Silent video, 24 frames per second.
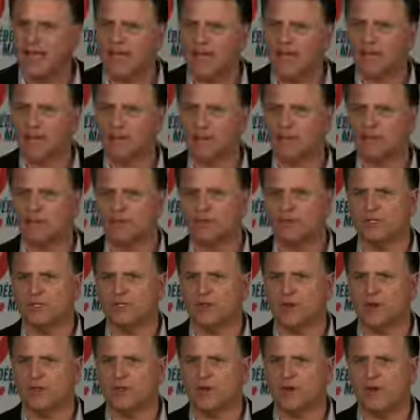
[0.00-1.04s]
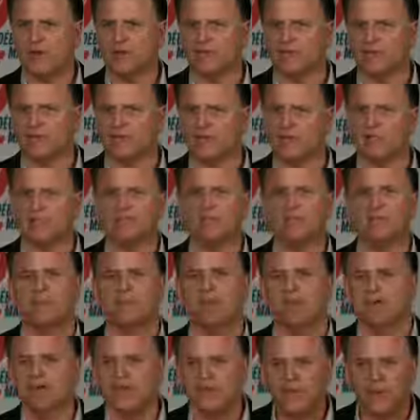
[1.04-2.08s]
in a grocery store, for heaven's sakes,
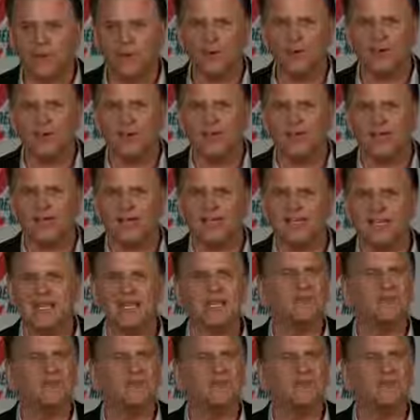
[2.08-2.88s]
compared to the older days.